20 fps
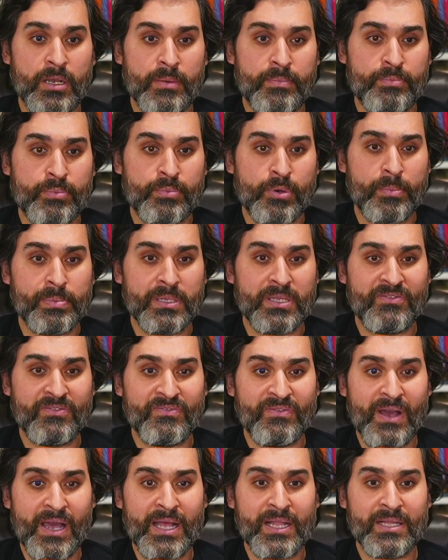properly
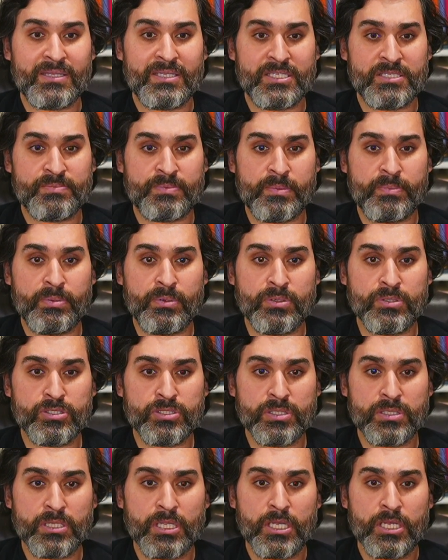filed its
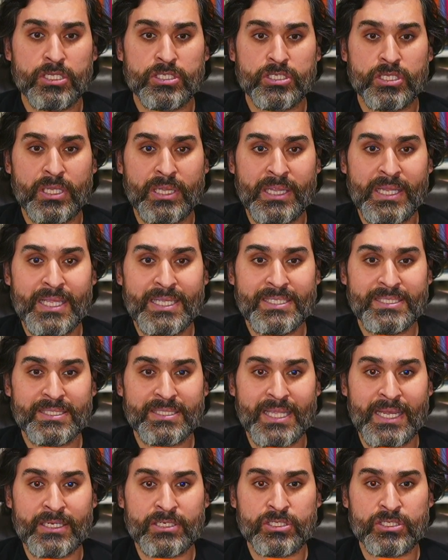proposal to list
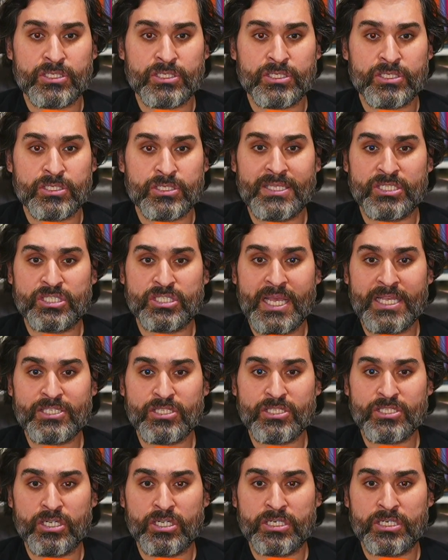and trade the shares
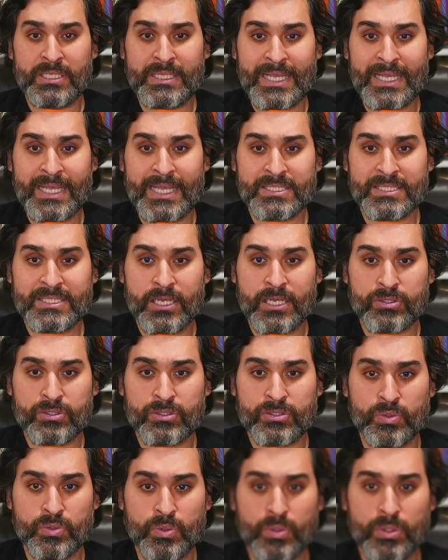under NASDAQ
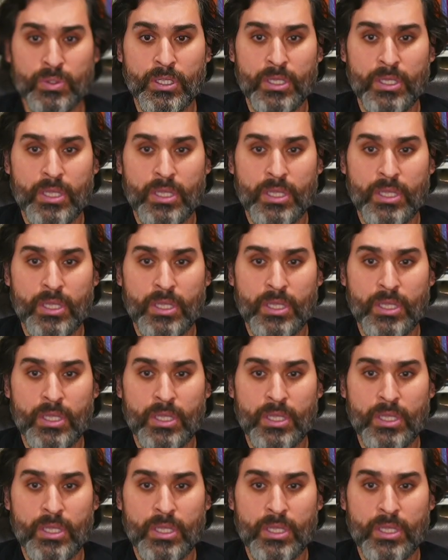rule,